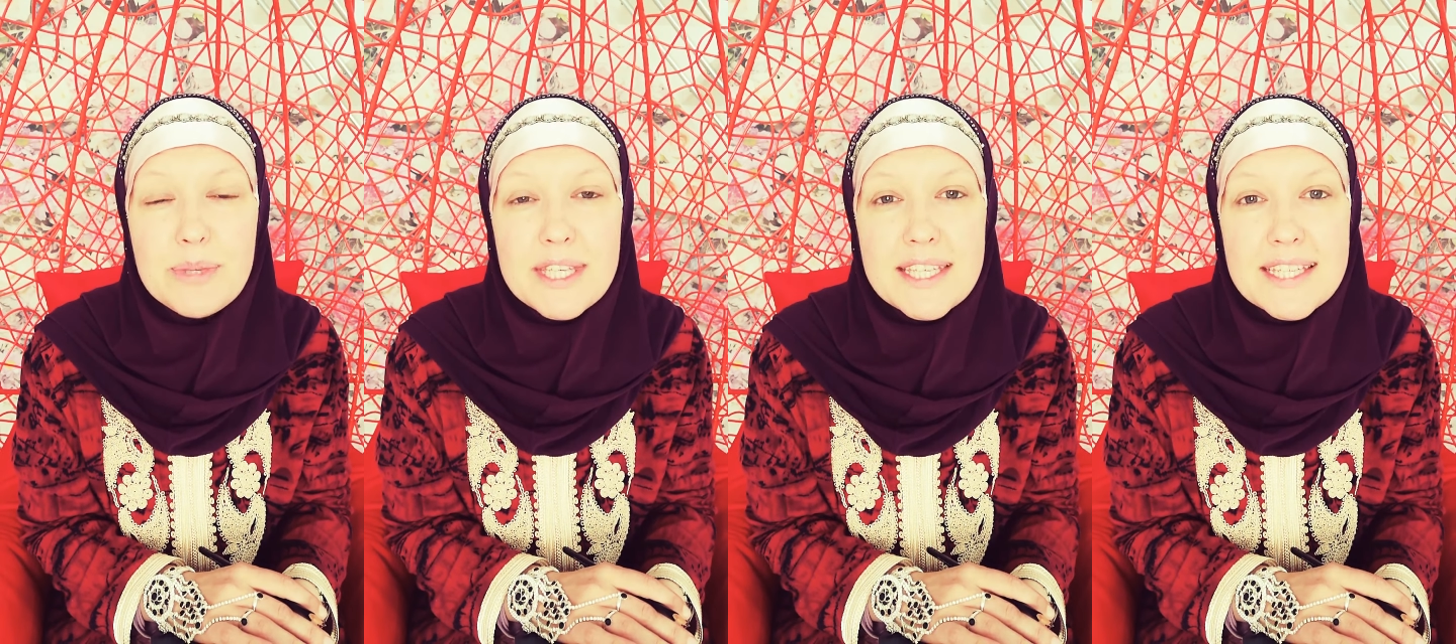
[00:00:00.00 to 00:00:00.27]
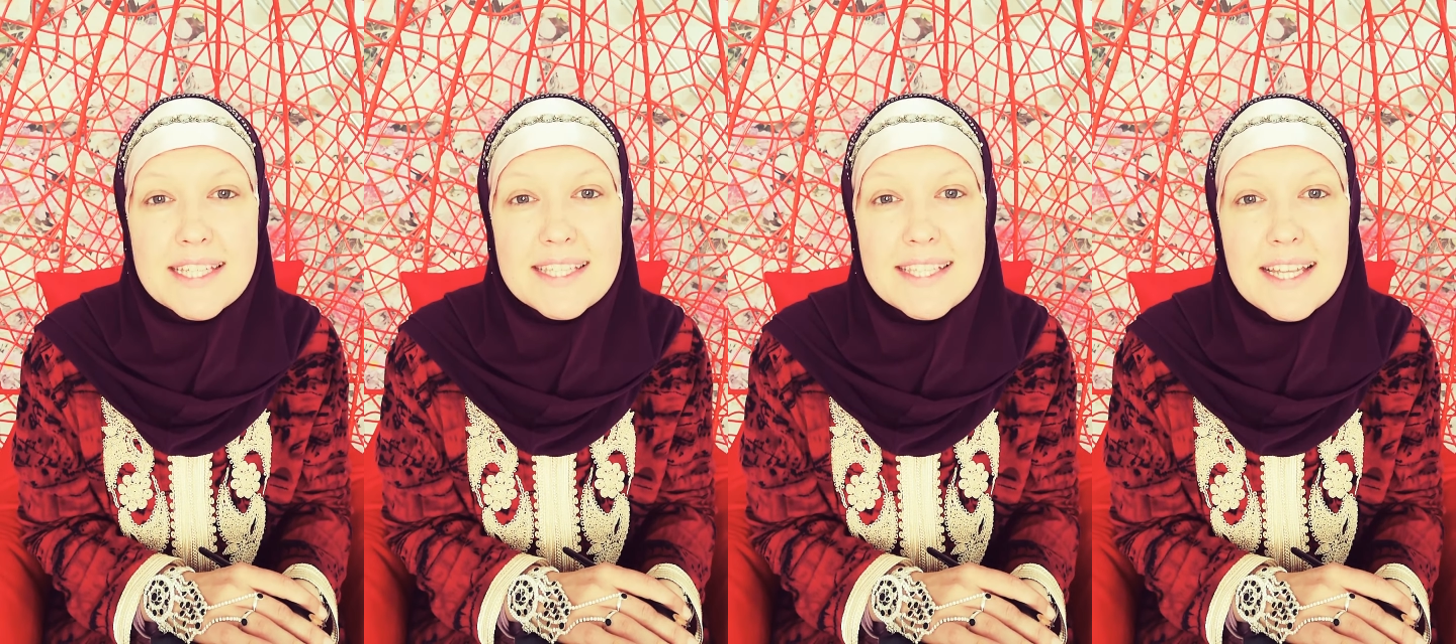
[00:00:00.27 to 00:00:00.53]

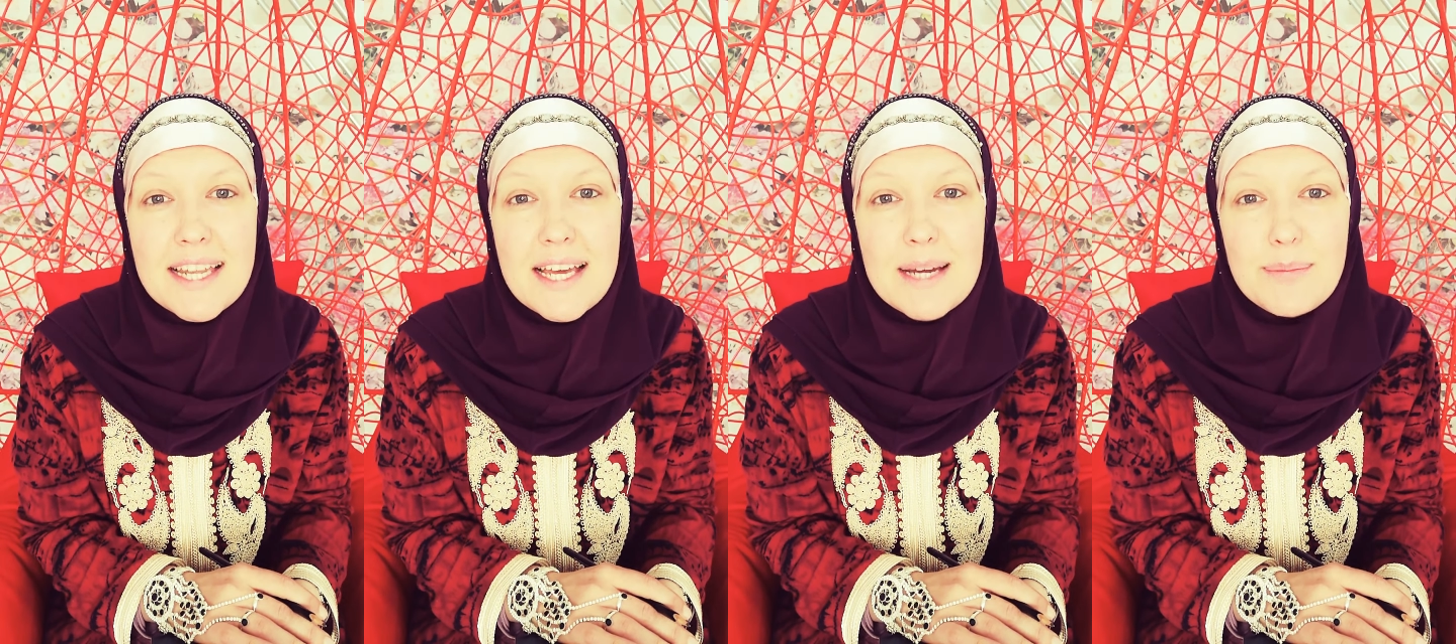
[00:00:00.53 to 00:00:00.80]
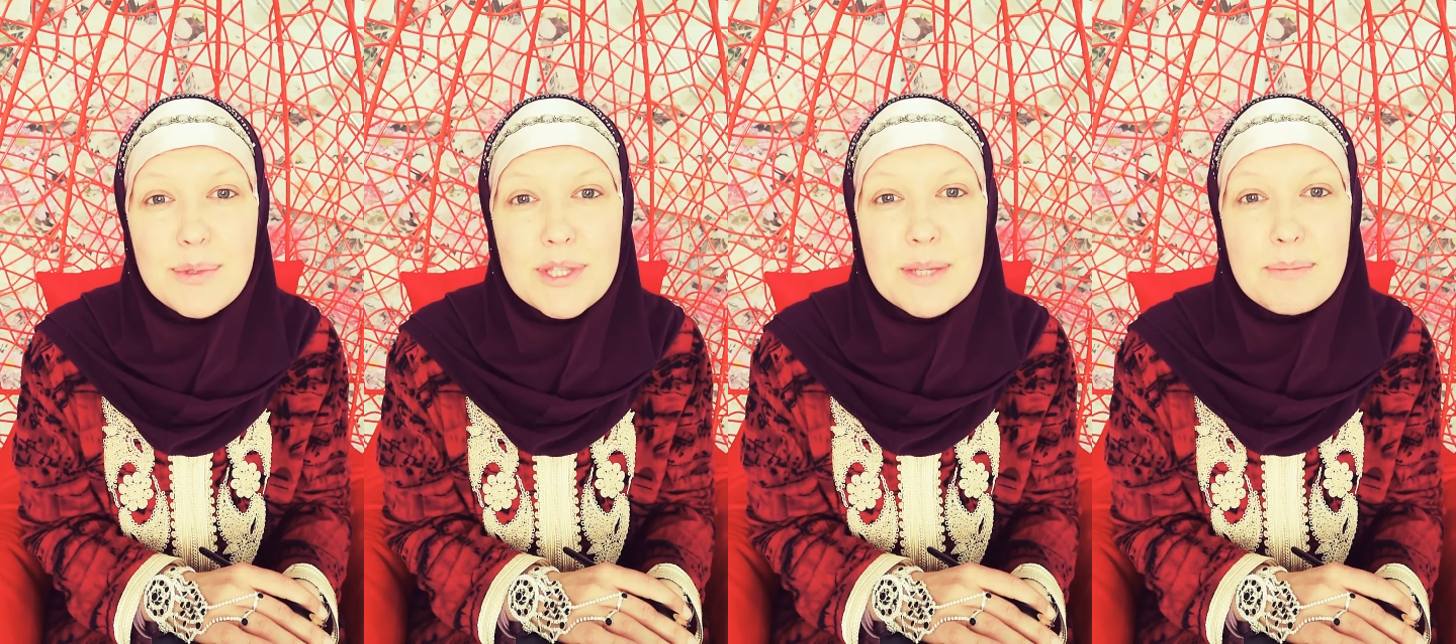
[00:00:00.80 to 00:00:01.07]
minke
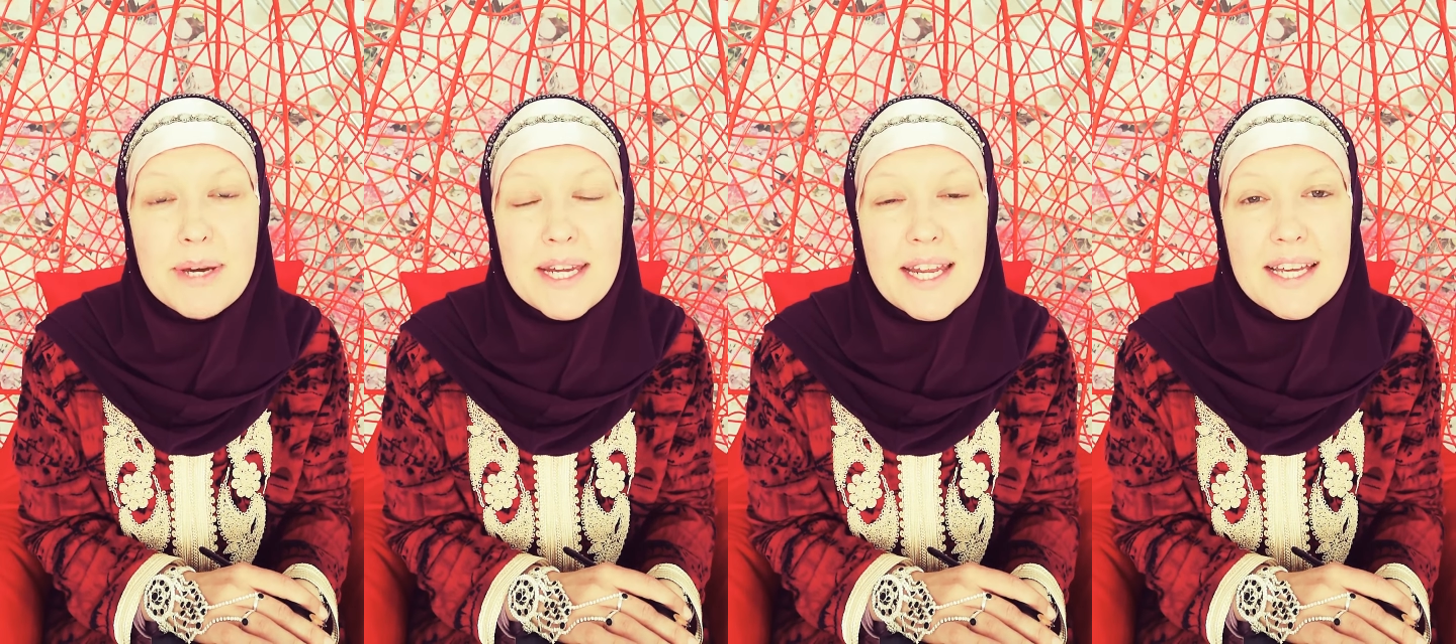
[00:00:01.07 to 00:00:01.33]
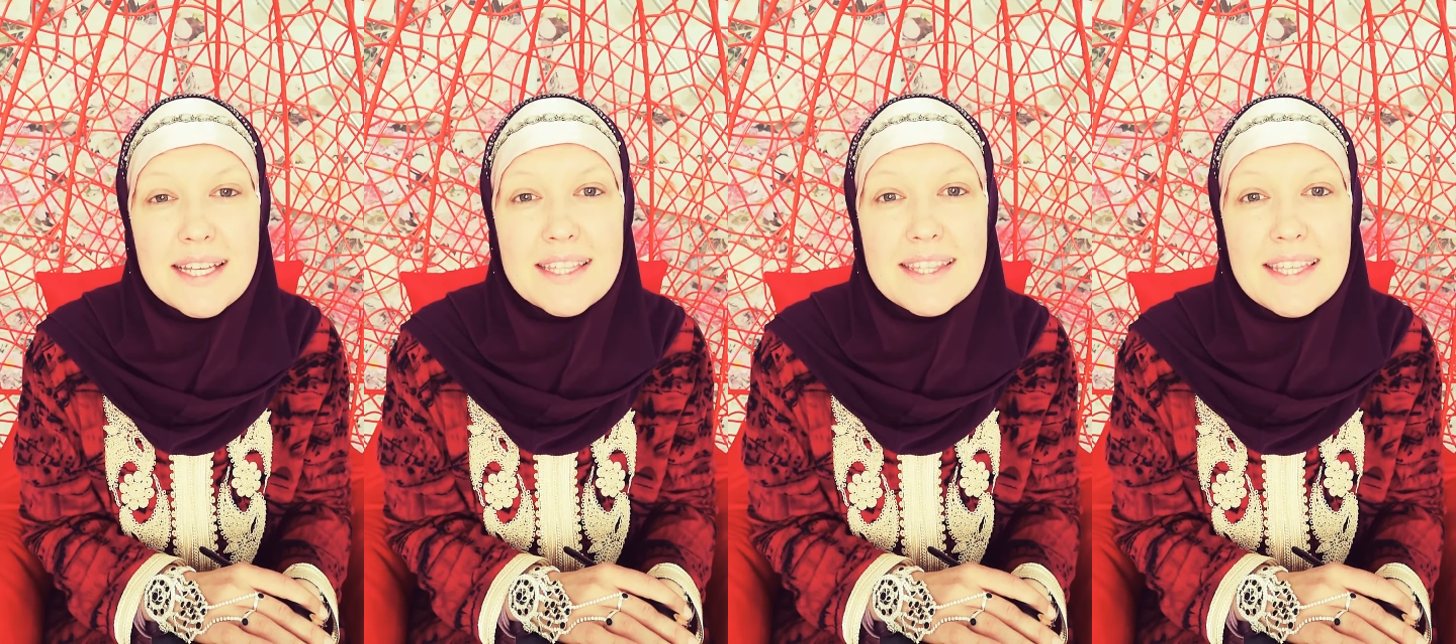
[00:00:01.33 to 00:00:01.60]
salamu,
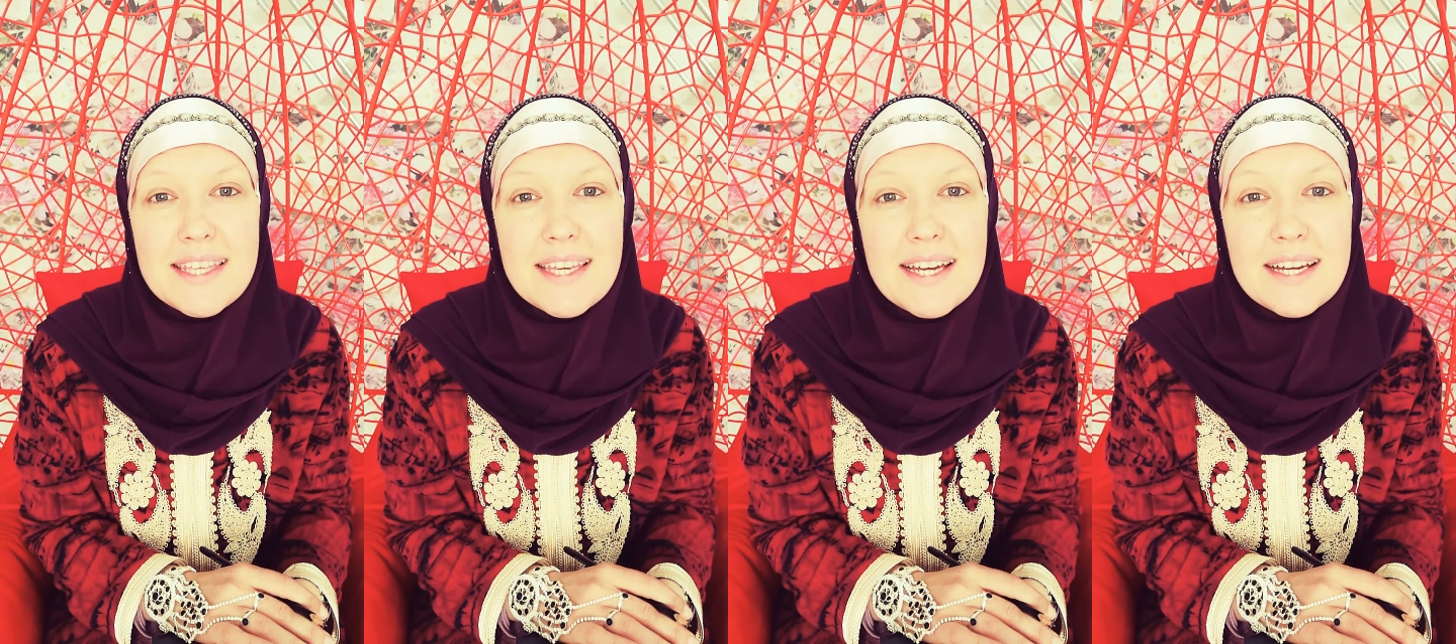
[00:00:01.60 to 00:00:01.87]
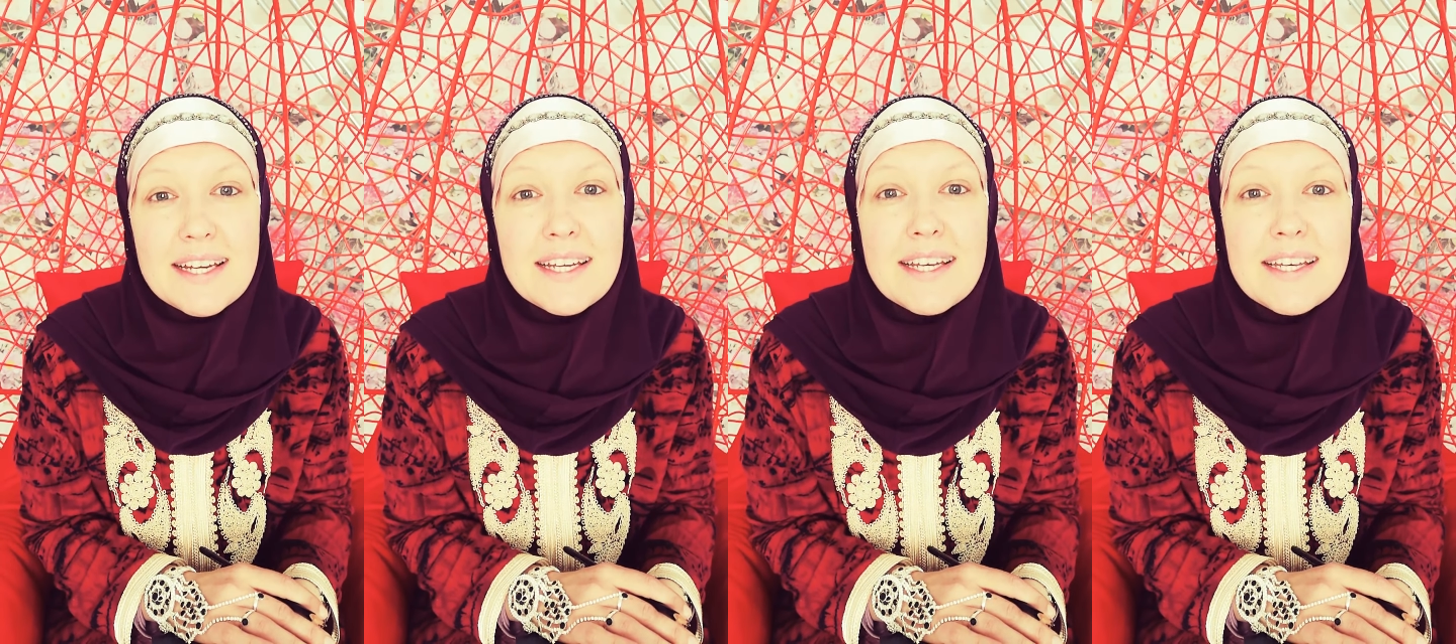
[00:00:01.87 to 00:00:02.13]

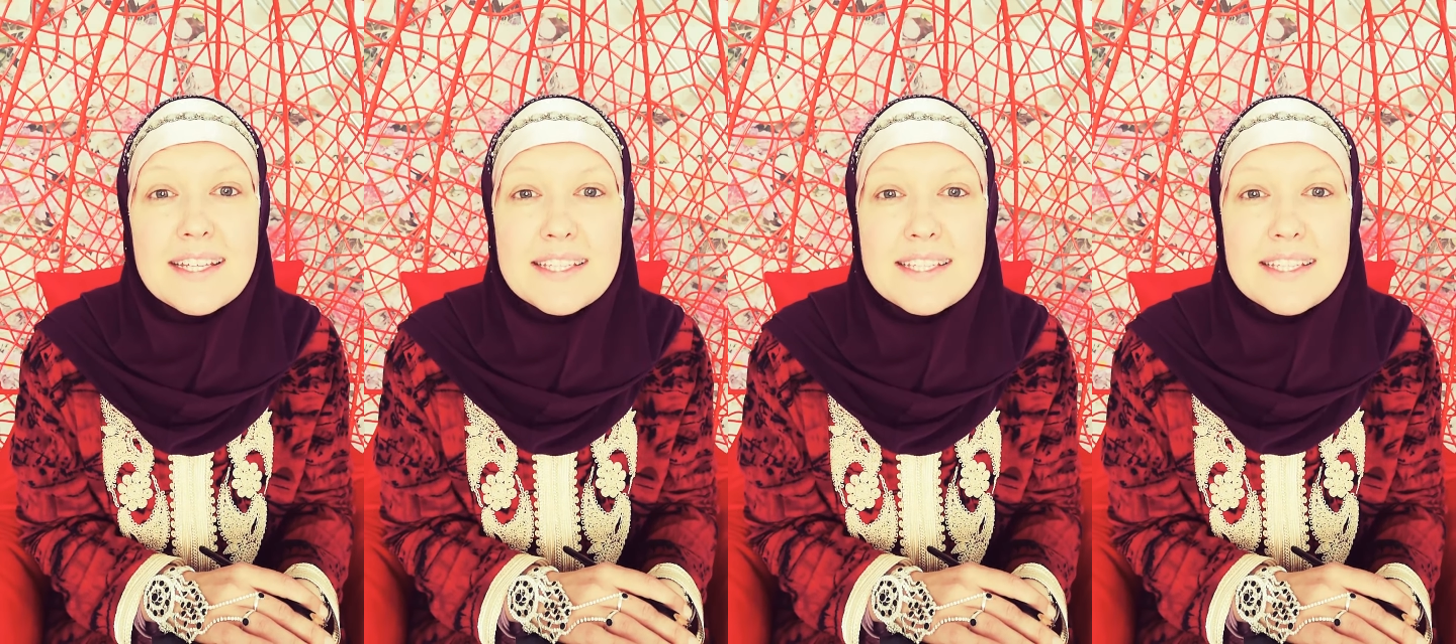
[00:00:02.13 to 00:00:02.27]
tebaraktiya,